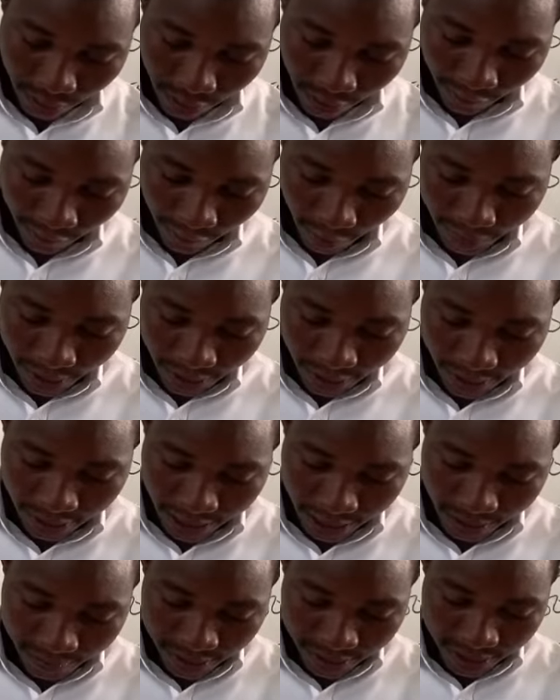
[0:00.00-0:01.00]
from the
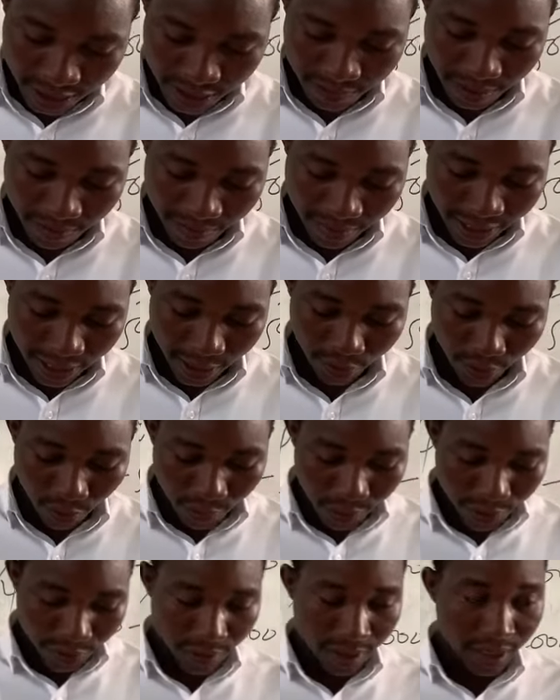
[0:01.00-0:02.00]
income statement, but then we'll
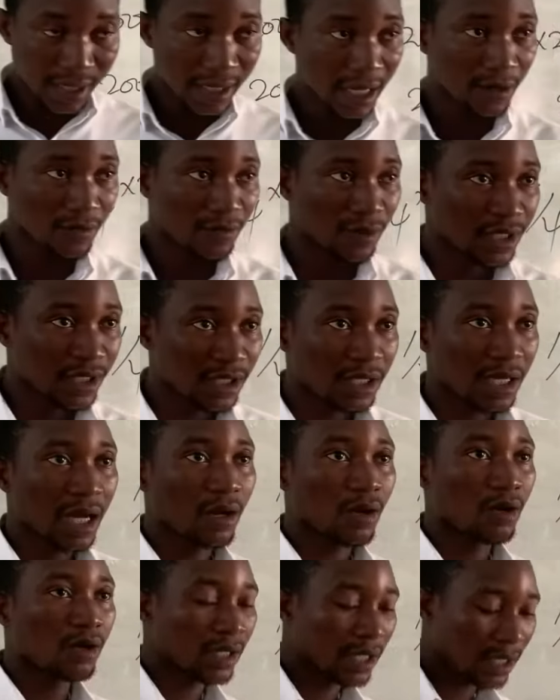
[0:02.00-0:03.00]
be doing the calculation
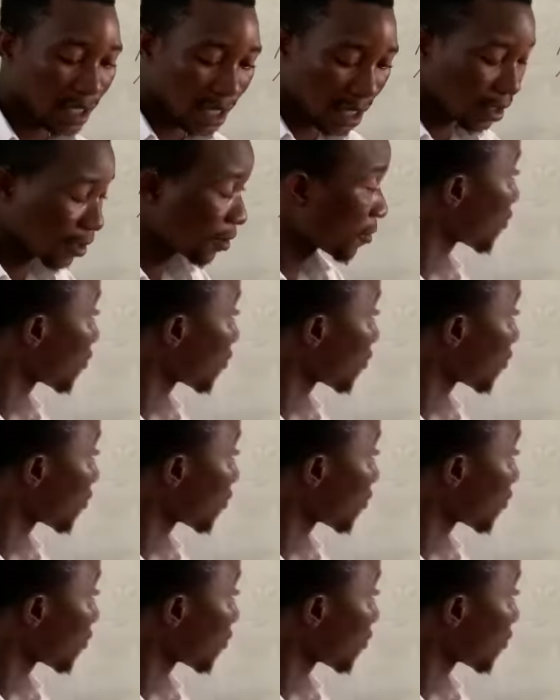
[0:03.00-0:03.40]
along the line.